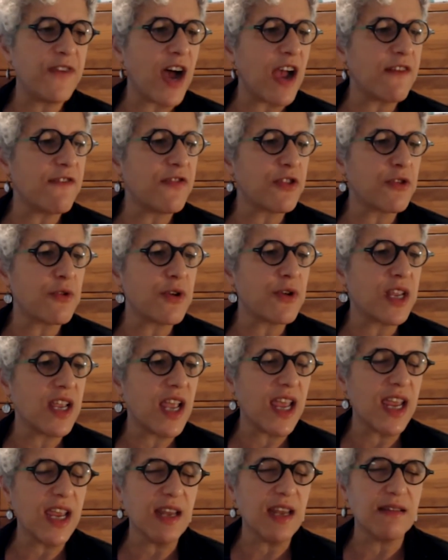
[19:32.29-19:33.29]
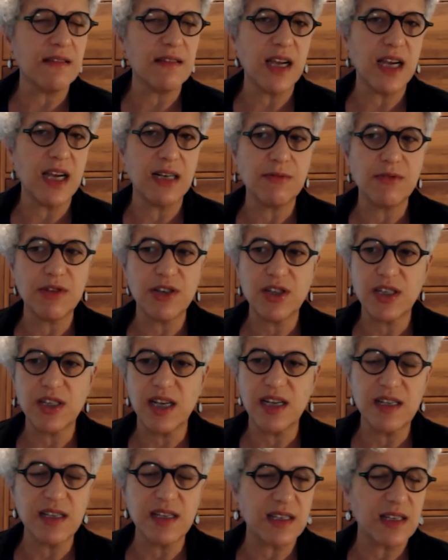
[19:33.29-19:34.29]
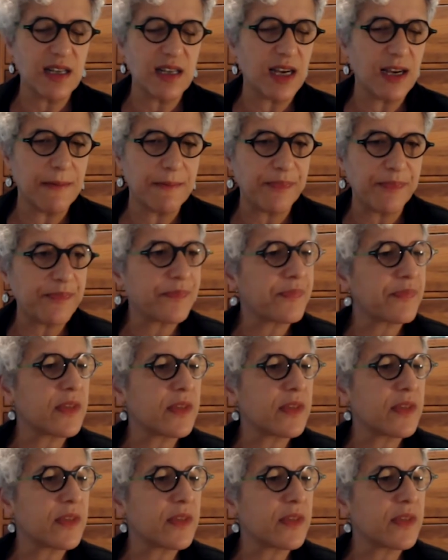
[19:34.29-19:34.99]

538, uh, which does um,